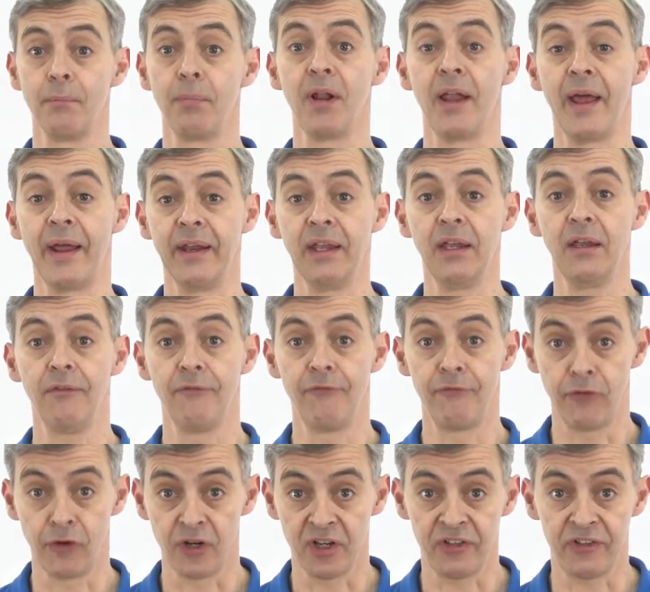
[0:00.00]
planning
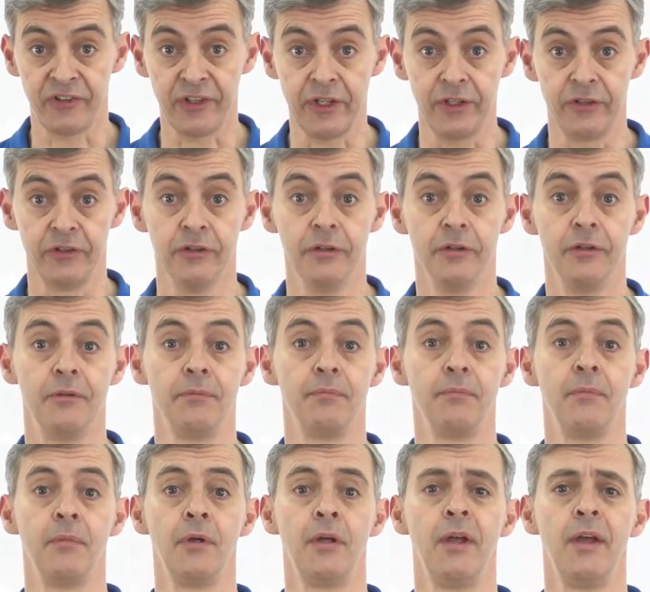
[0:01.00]
for a season.
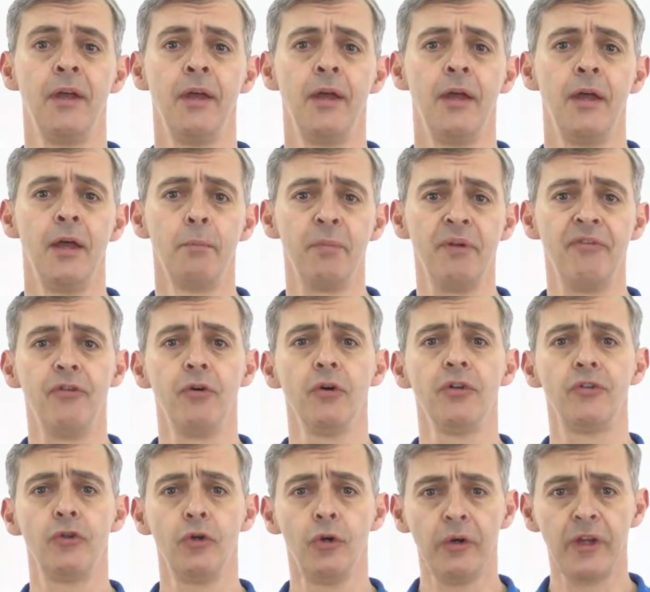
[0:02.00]

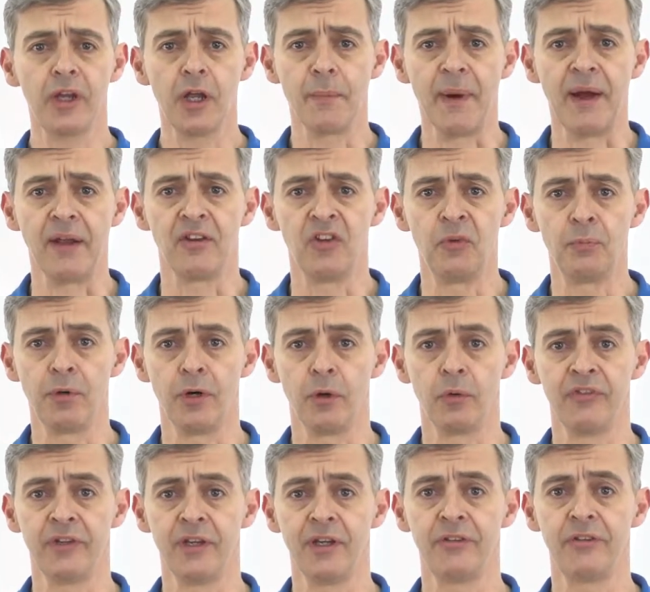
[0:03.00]
Before talking about this
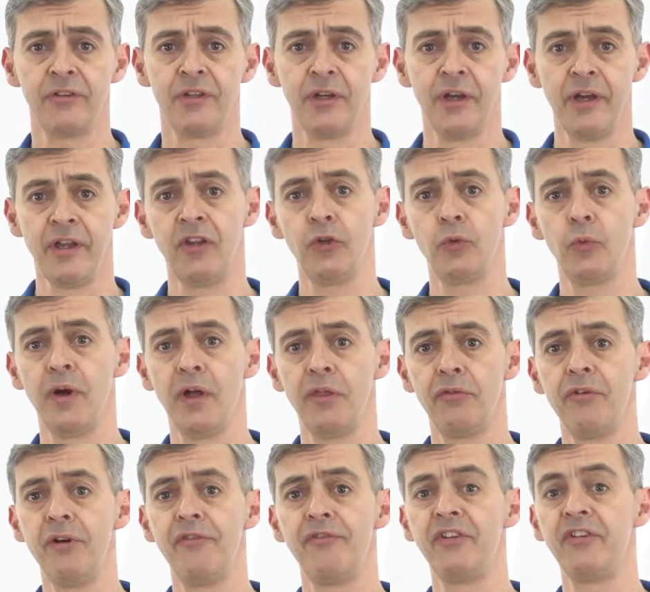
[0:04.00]
process, it is
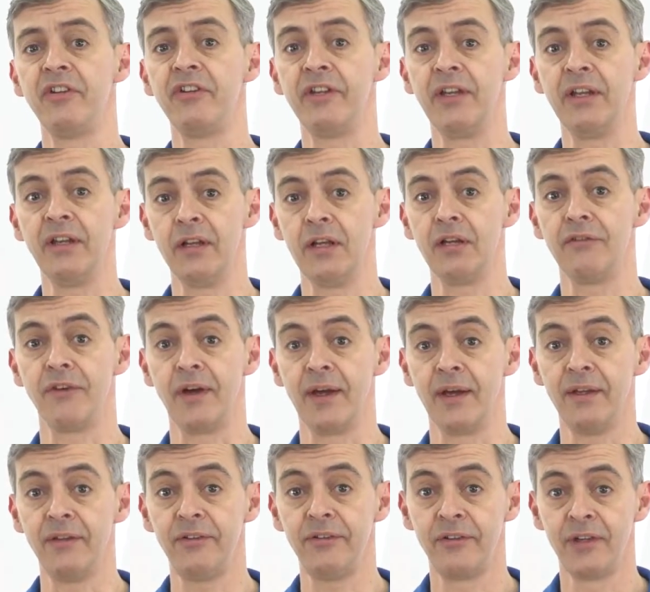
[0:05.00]
worth revisiting the
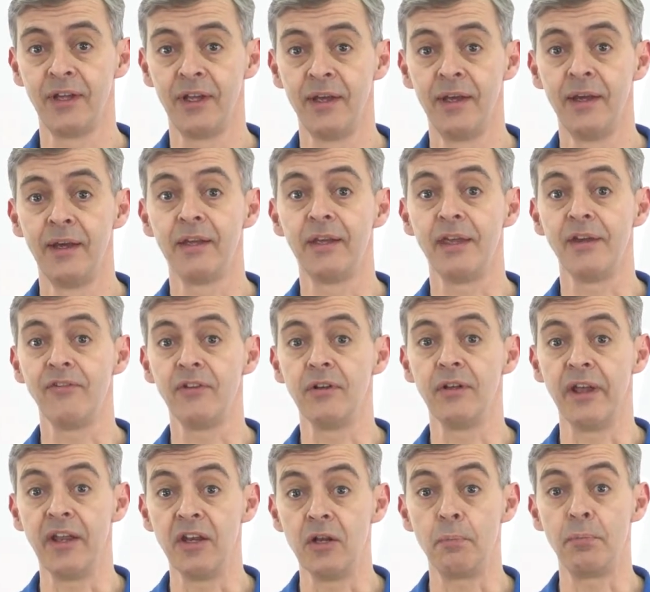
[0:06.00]
advice
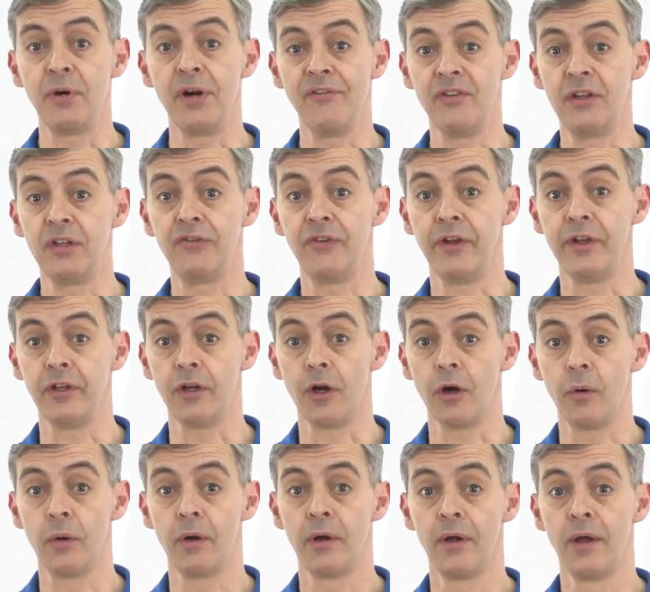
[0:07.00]
given in the previous
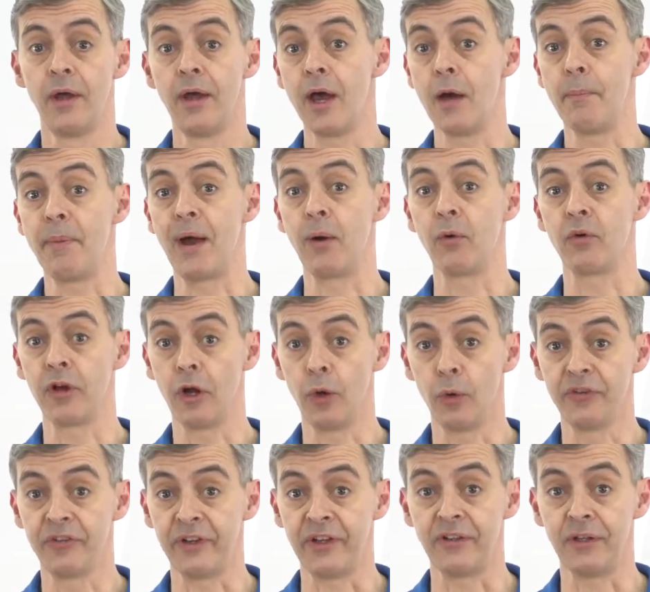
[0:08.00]
video about
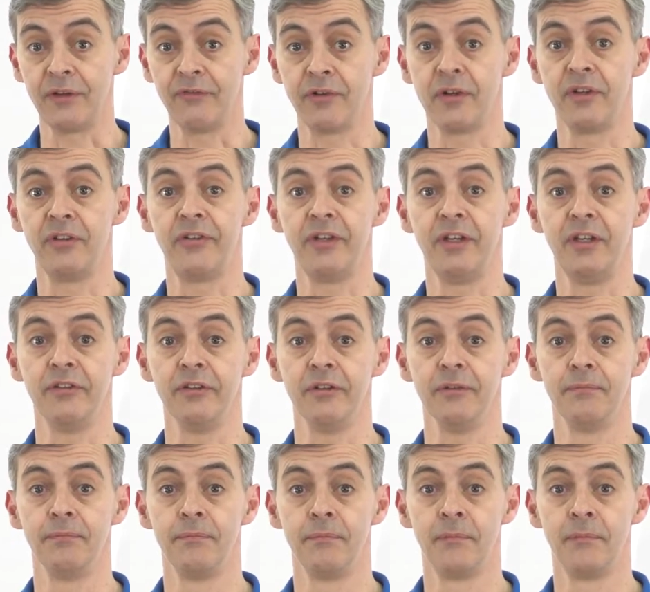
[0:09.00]
goal setting for the season.